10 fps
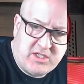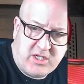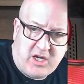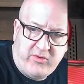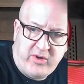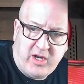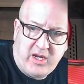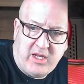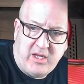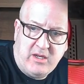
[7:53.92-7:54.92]
is
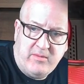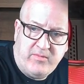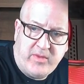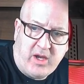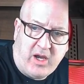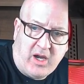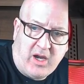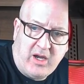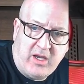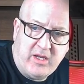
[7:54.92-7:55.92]
currently
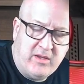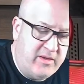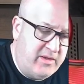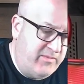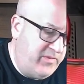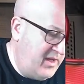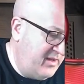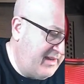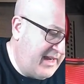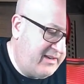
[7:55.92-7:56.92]
high.
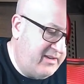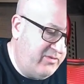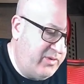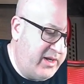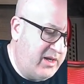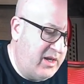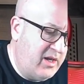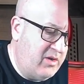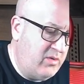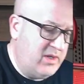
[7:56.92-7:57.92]
It's active when
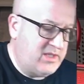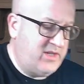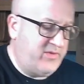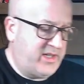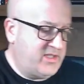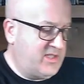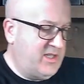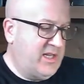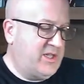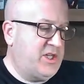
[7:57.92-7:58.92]
low. Let's see if I can see
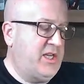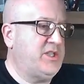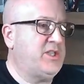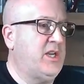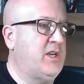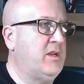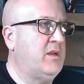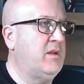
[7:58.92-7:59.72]
that changing